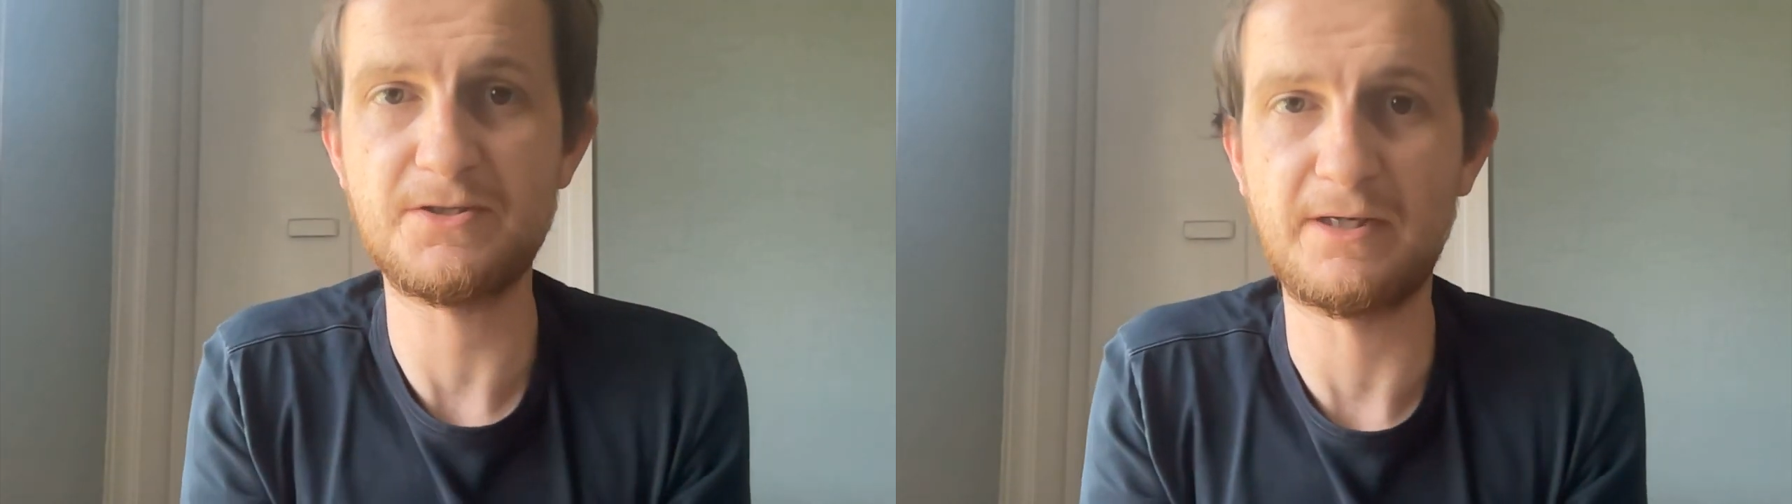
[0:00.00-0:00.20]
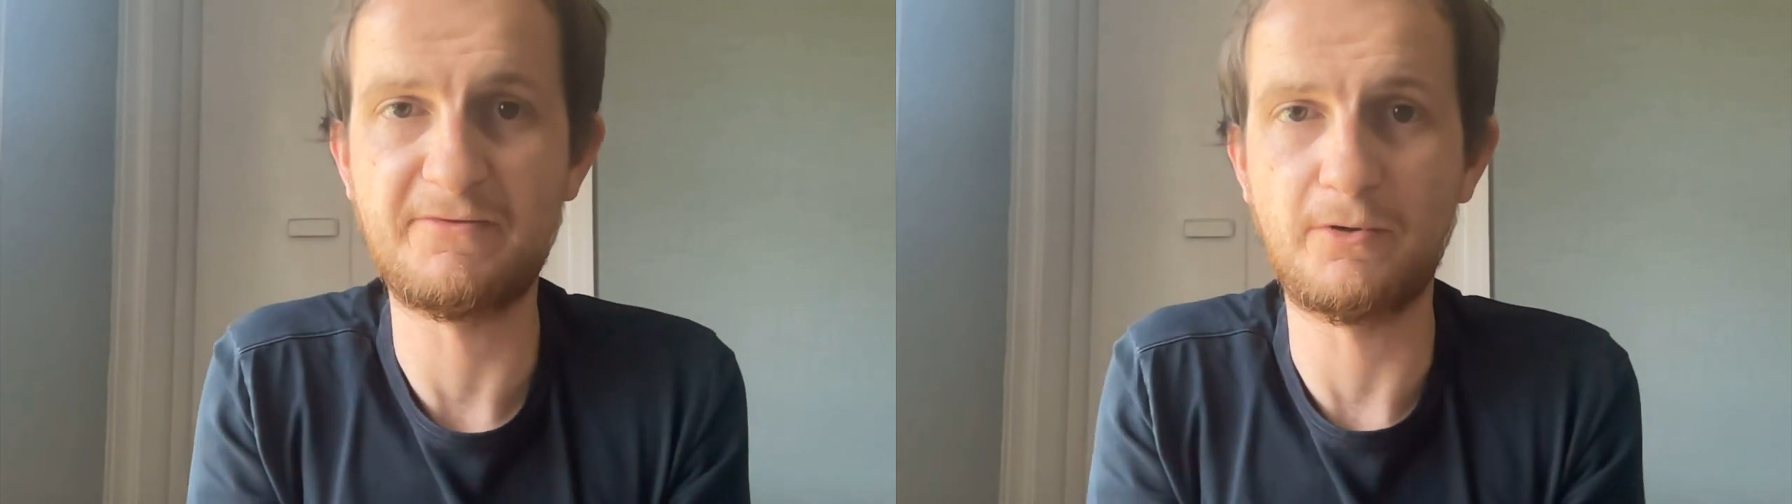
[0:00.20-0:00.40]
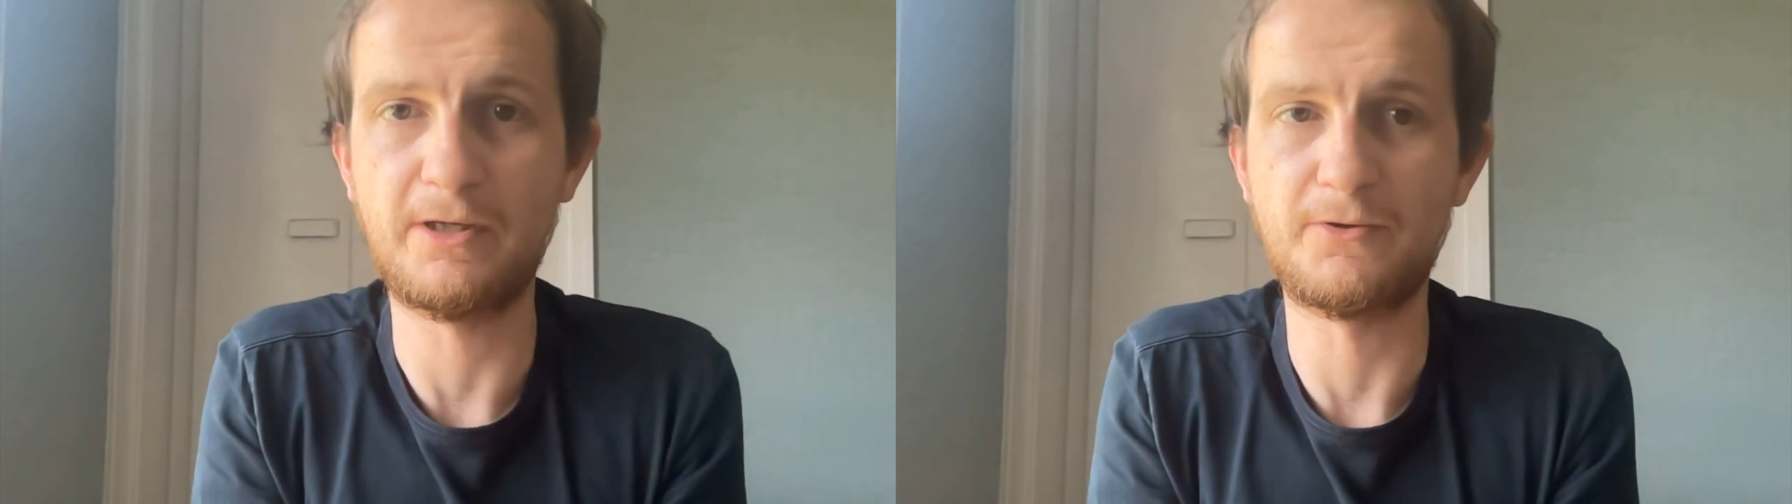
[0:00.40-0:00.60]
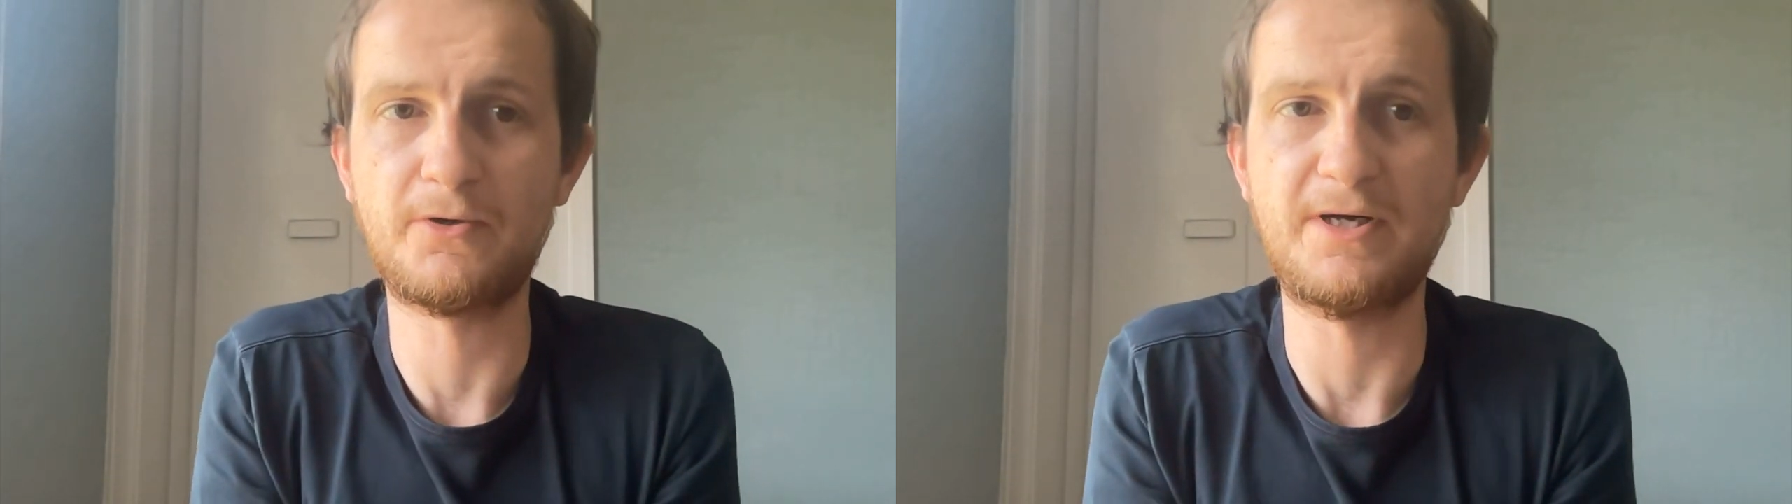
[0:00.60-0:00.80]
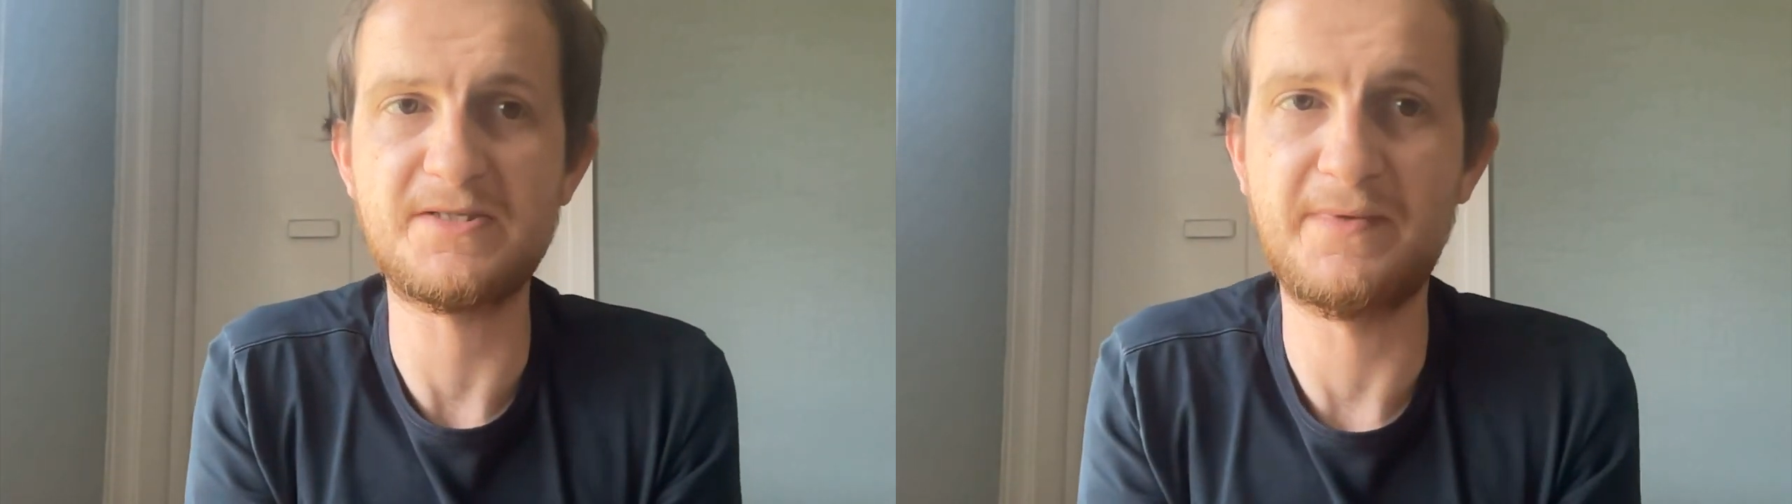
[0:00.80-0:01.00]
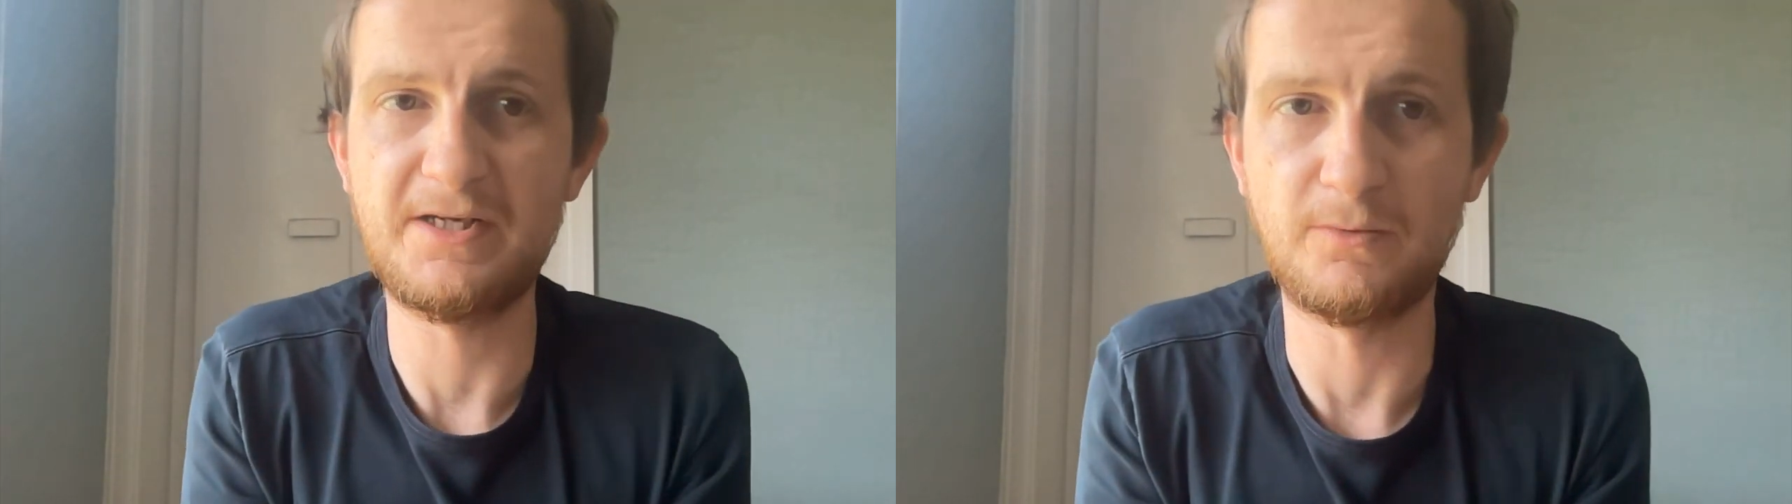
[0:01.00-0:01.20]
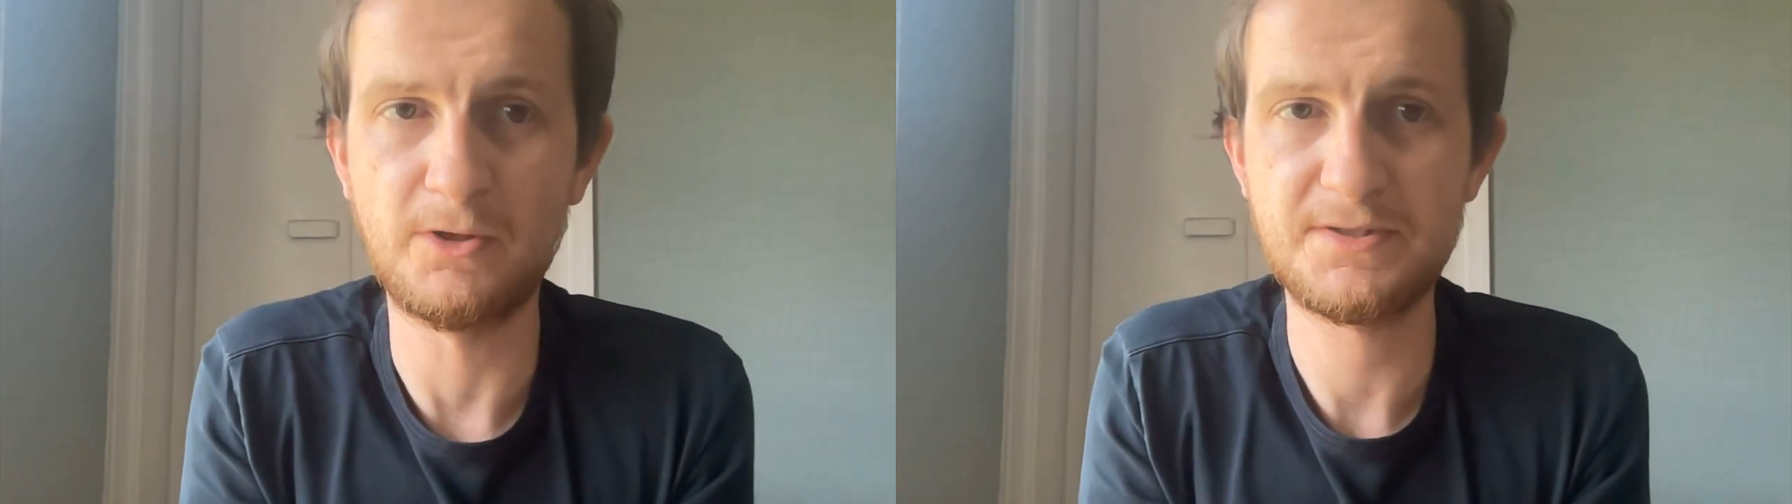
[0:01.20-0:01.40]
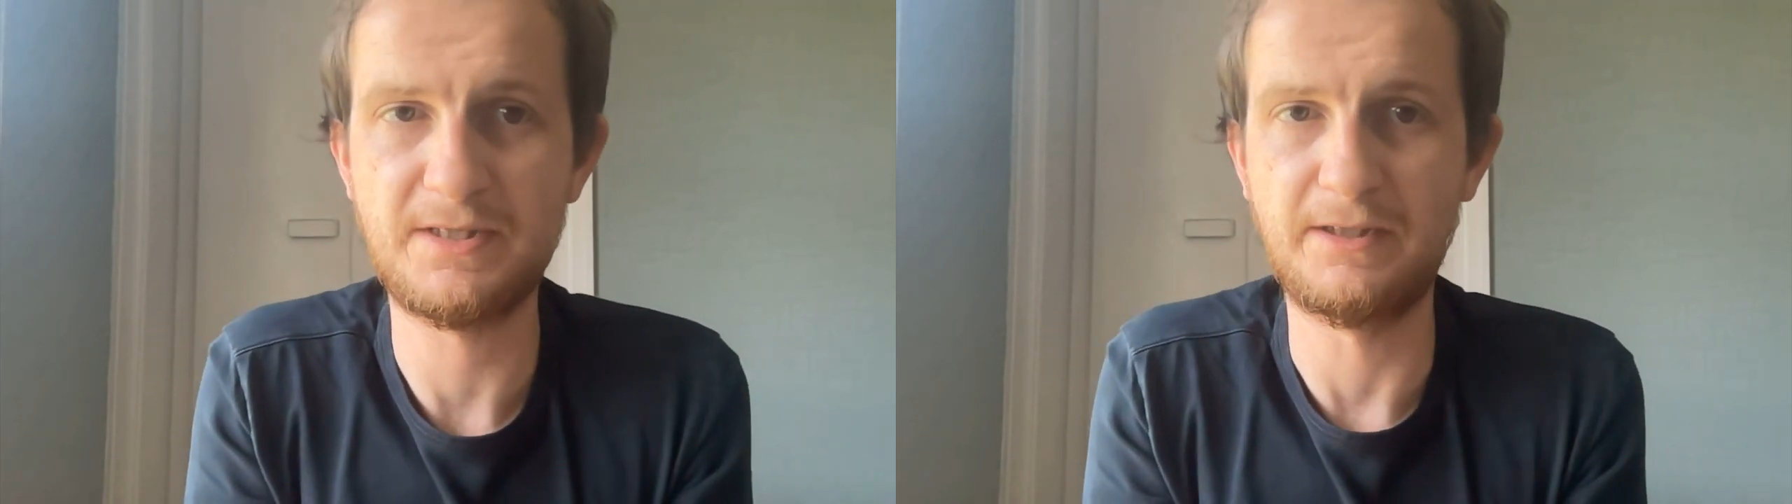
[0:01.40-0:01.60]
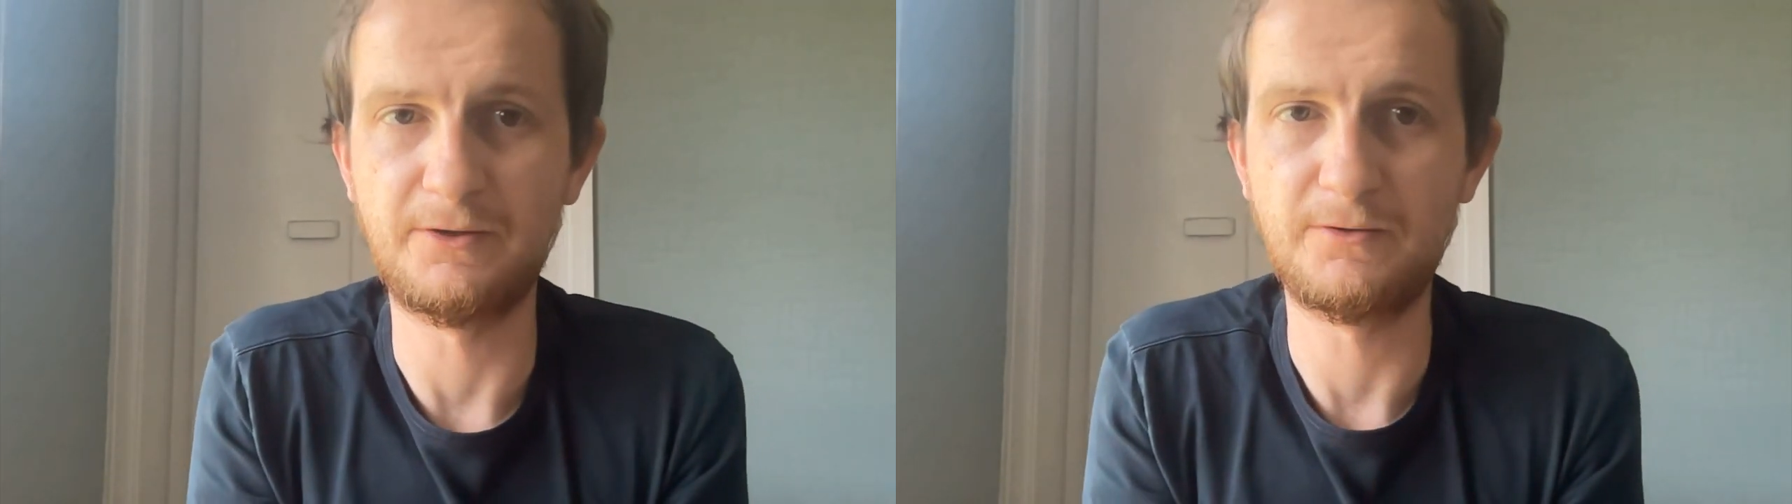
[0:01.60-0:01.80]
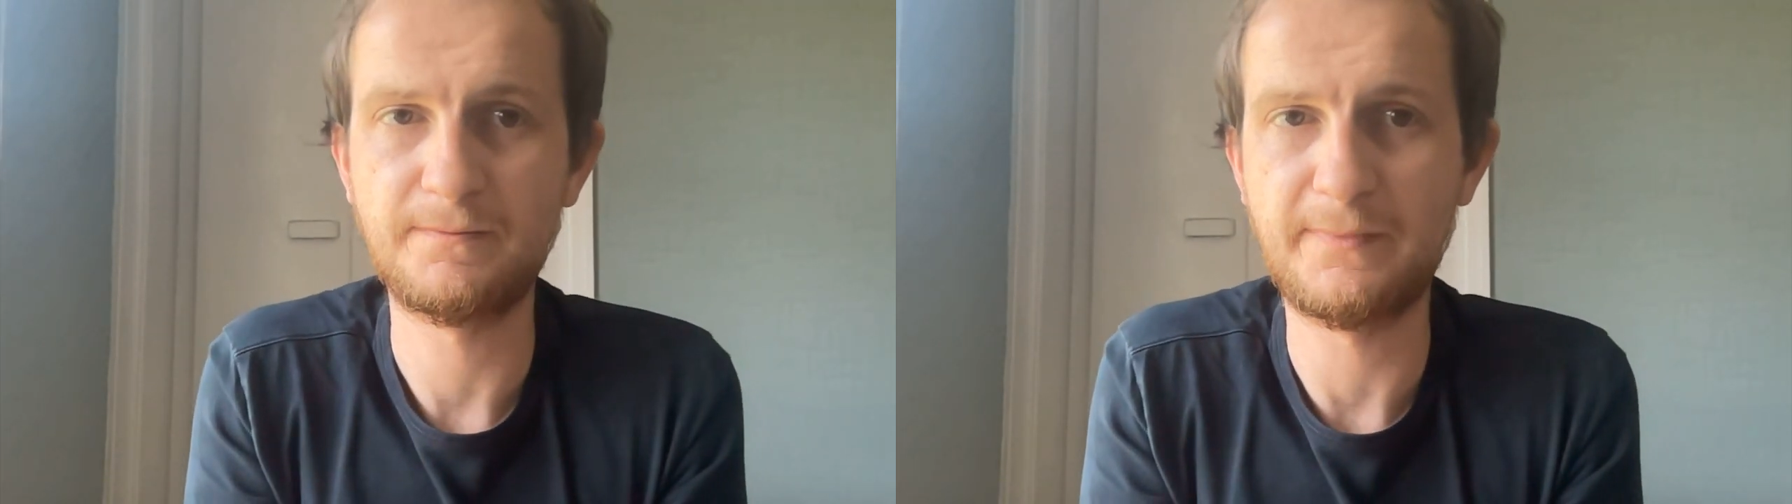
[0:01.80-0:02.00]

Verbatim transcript: on FOI requests made on what they know,